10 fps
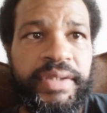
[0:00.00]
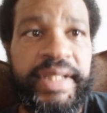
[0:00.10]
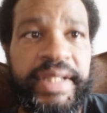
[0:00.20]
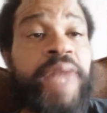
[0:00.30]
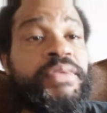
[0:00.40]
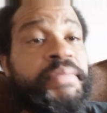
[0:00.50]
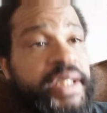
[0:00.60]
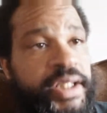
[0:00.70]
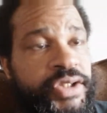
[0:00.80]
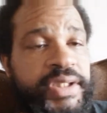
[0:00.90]
that would be
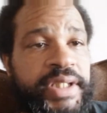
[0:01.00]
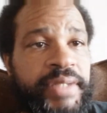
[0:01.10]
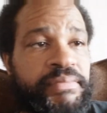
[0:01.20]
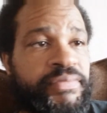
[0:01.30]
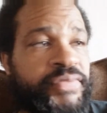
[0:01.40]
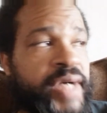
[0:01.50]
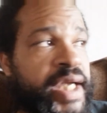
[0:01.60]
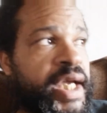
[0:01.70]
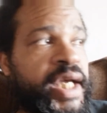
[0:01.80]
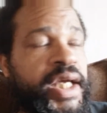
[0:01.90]
an interesting
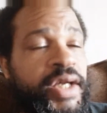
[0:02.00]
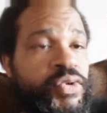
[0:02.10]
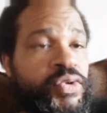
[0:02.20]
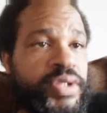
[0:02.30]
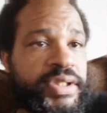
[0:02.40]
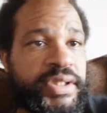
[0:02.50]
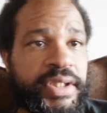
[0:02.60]
fight, and of course,